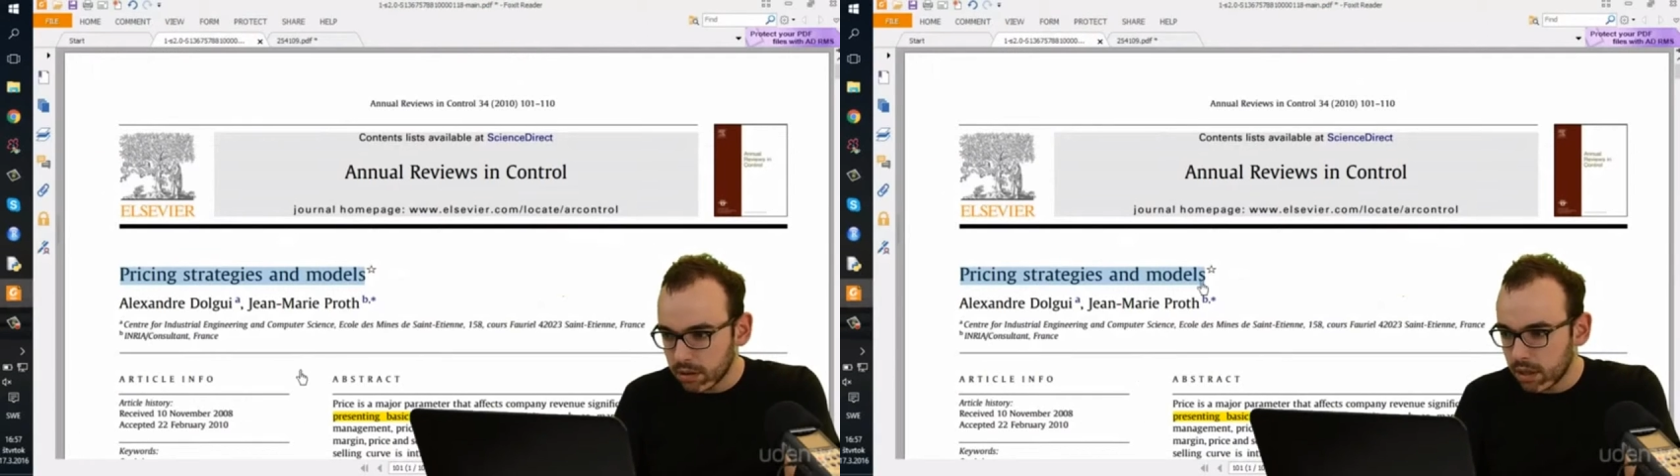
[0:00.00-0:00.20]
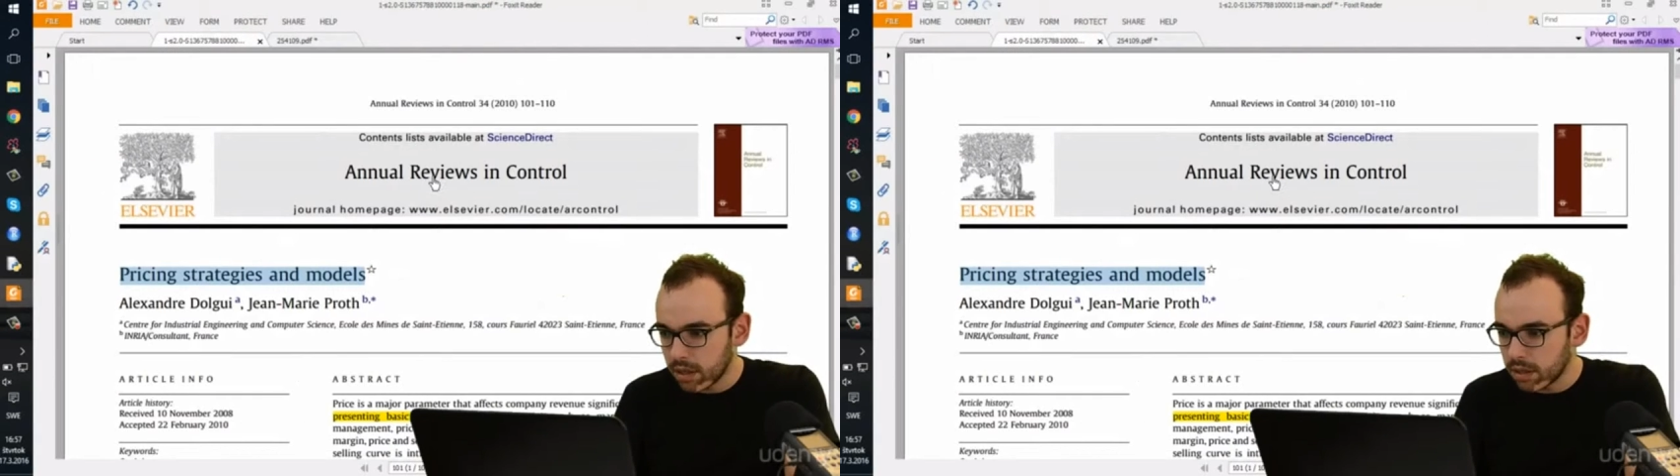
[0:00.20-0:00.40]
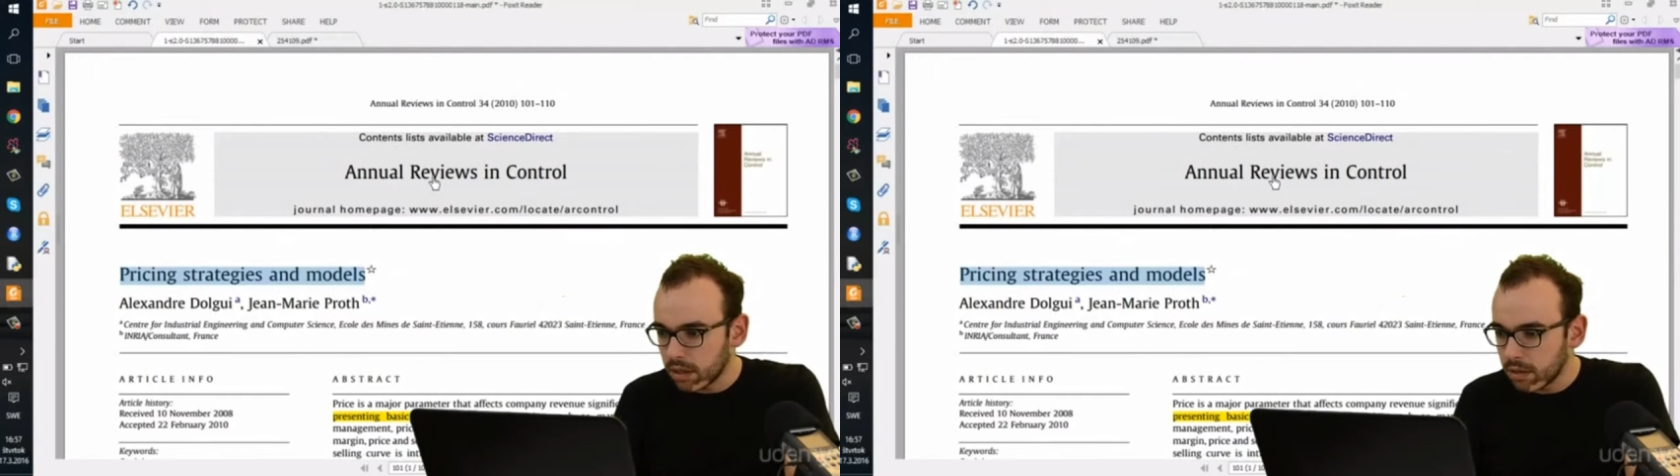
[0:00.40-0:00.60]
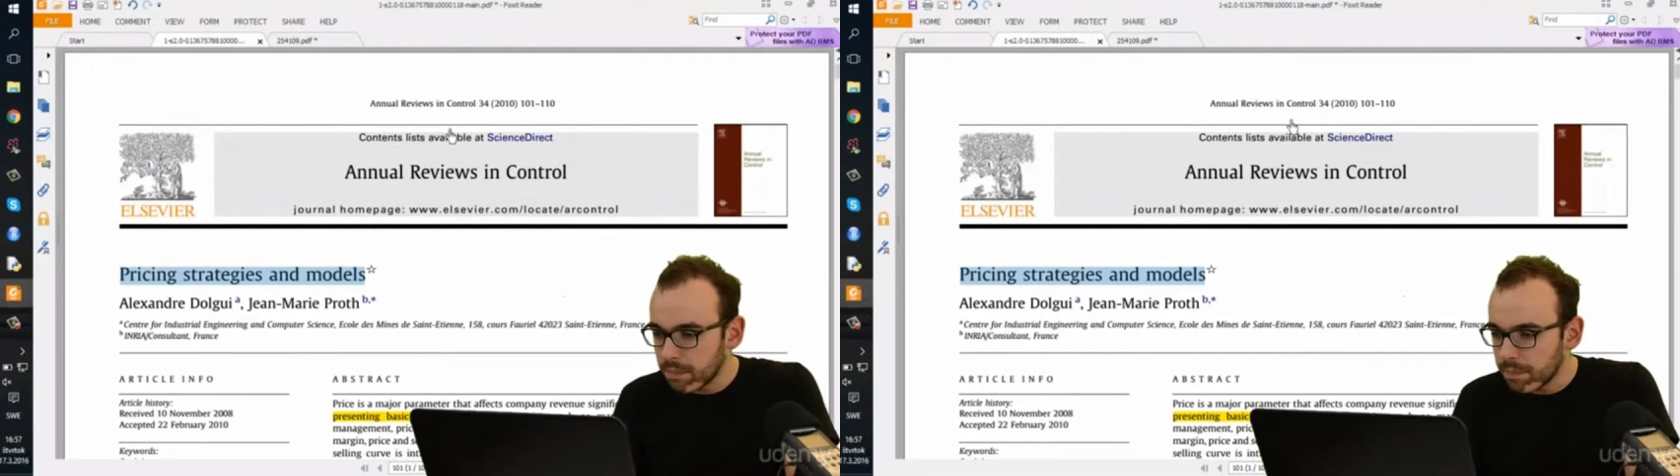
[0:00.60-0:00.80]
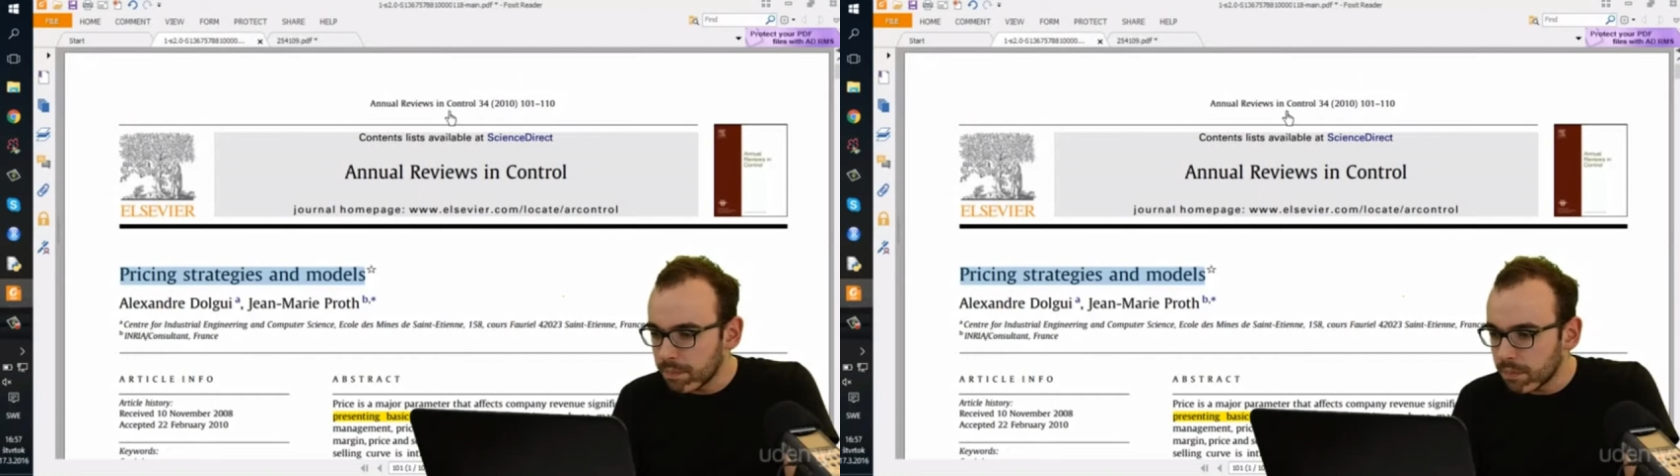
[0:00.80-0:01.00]
title.
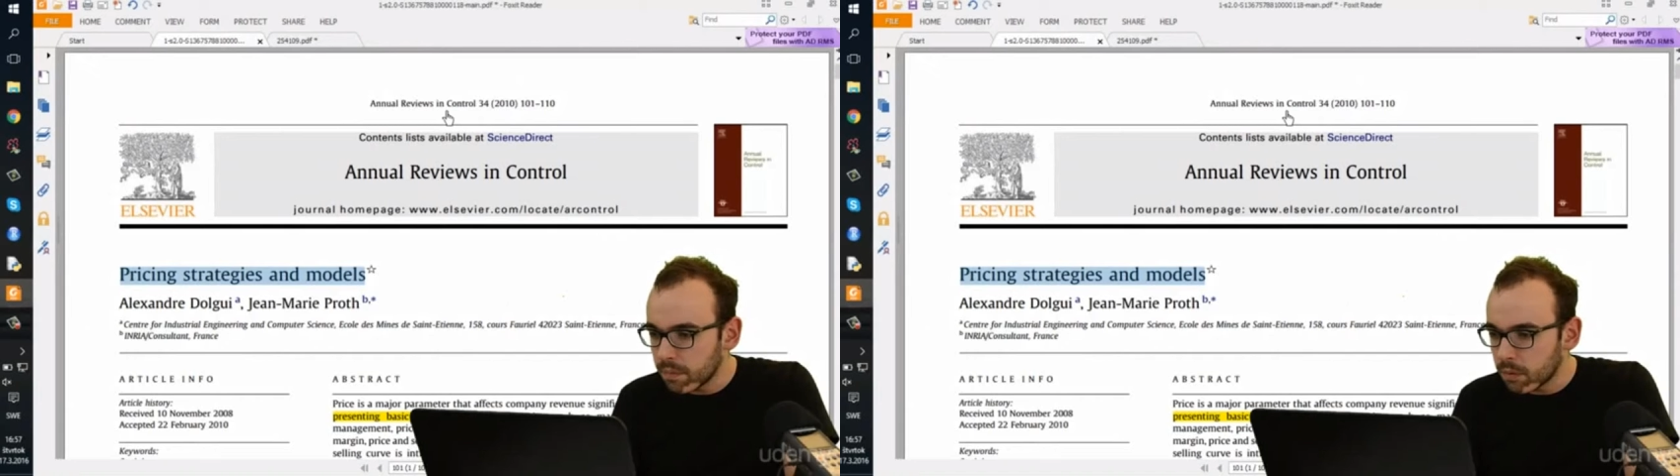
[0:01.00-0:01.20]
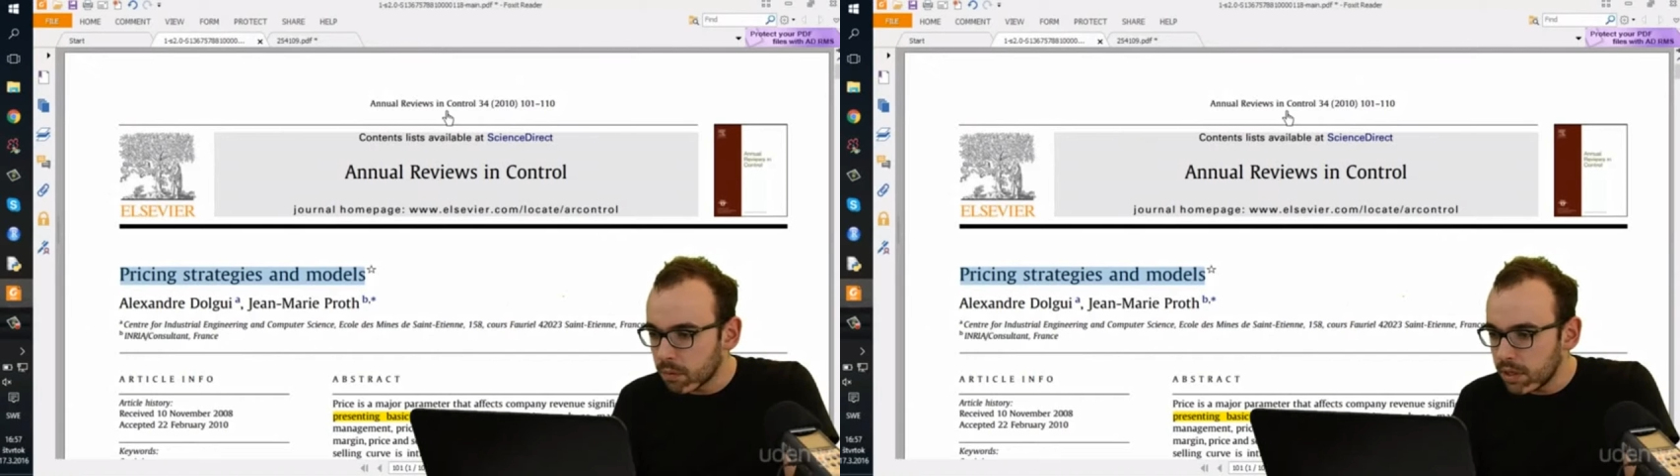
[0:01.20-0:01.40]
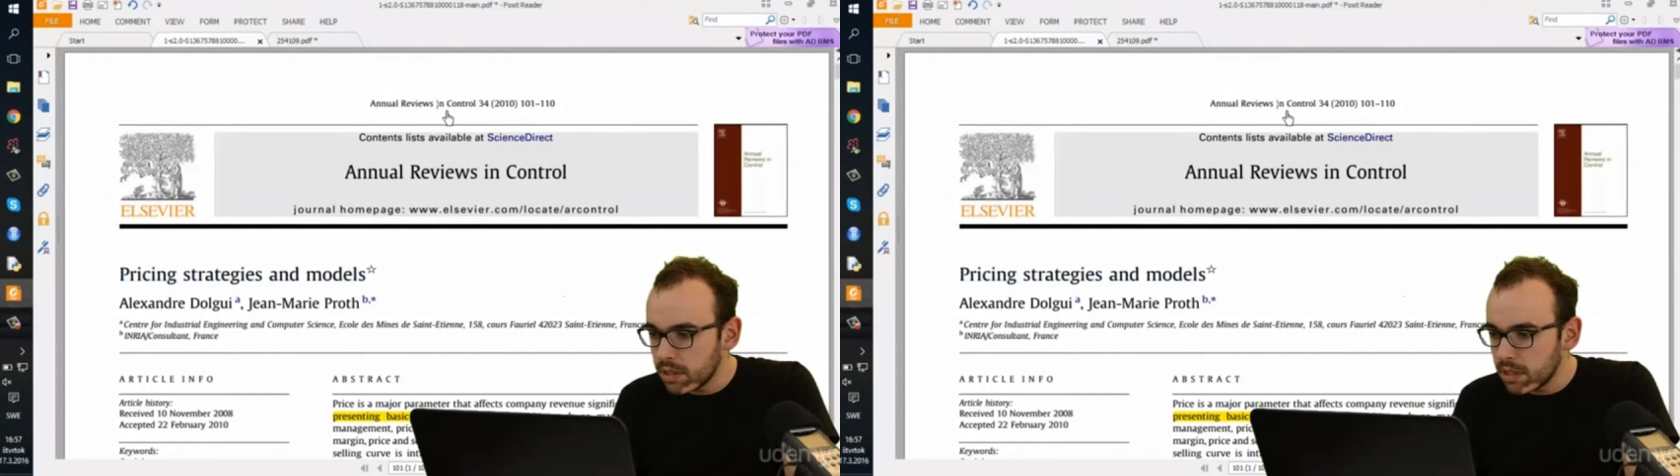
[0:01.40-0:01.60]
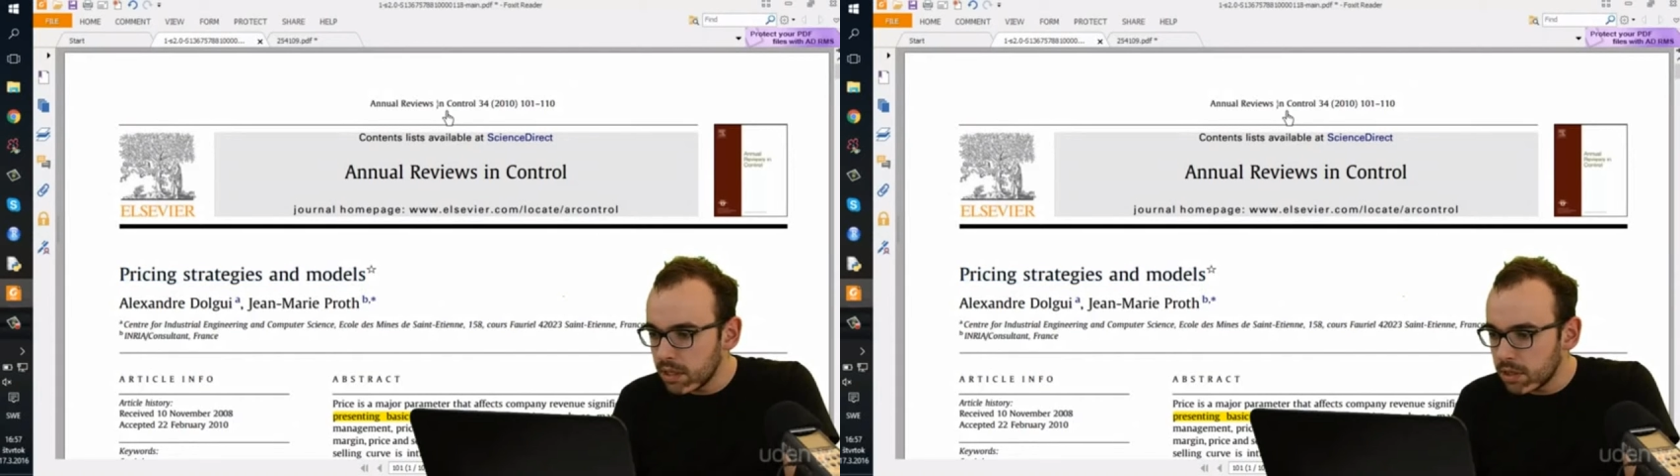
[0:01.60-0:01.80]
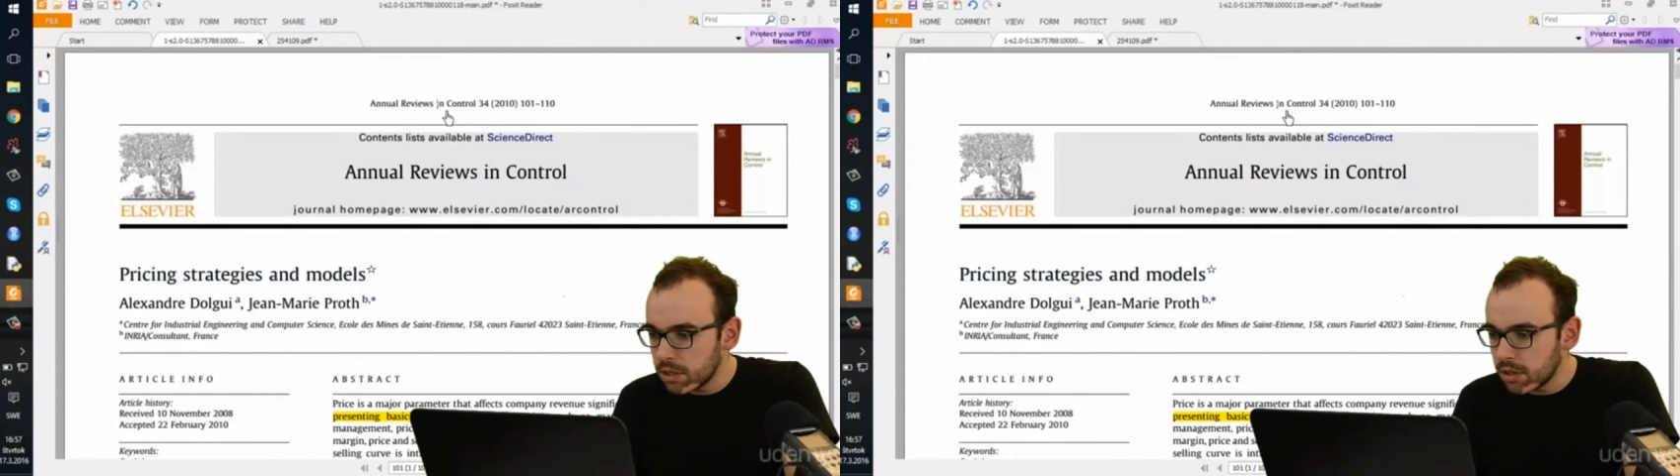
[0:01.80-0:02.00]
Where is the
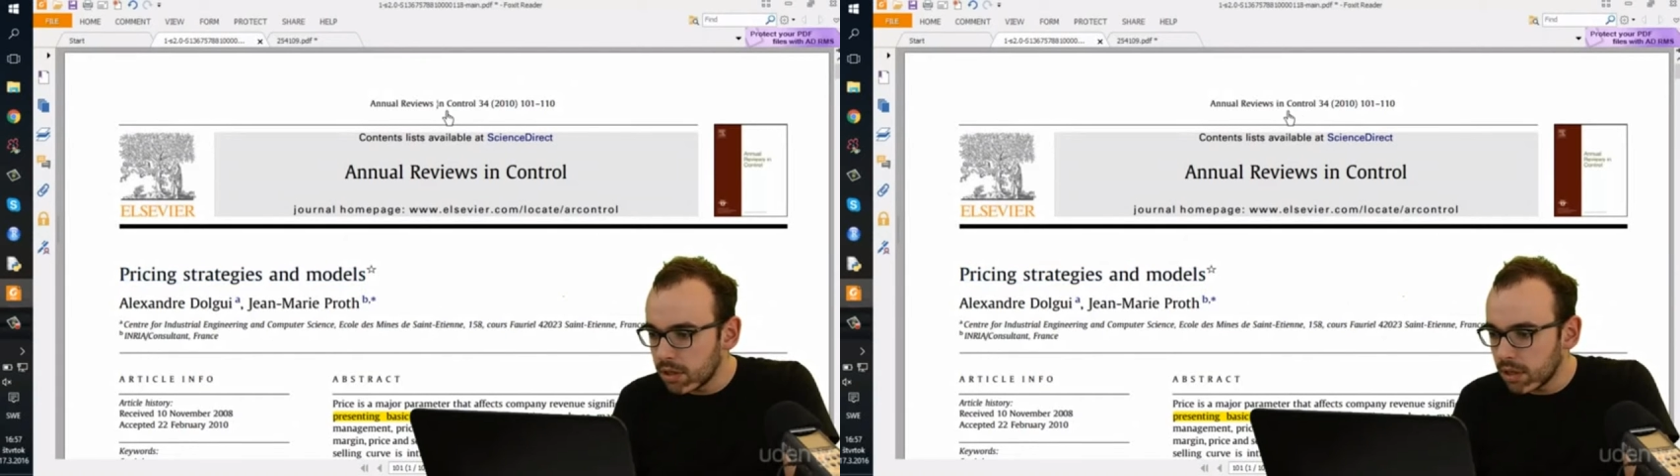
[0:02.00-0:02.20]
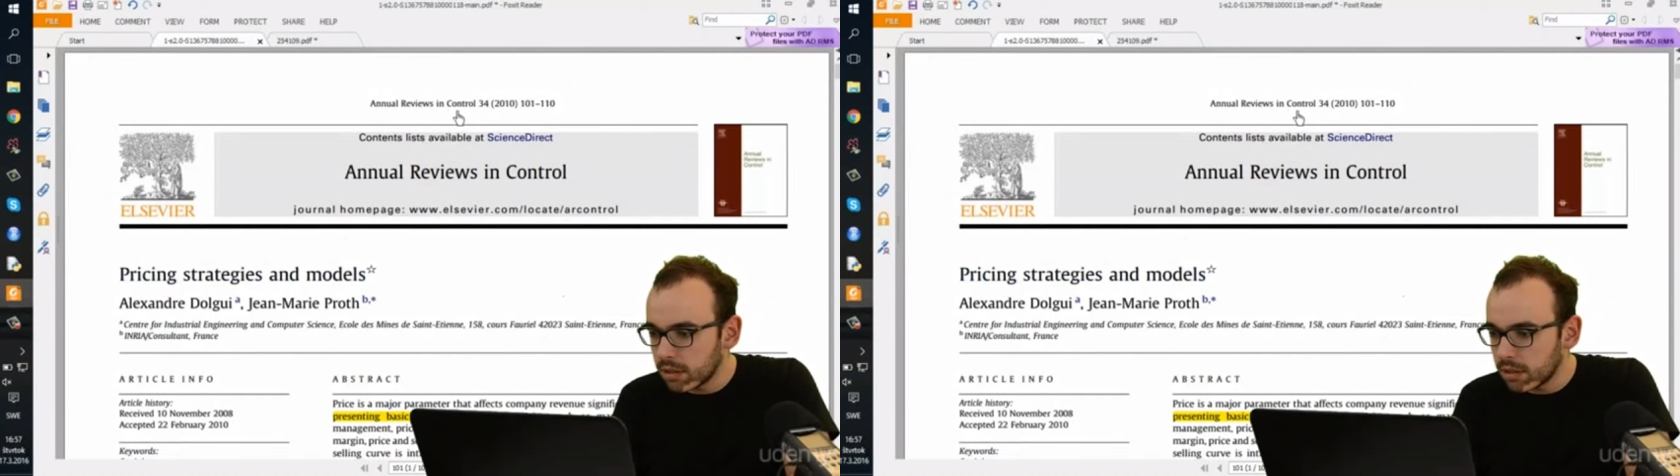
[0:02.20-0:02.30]
journal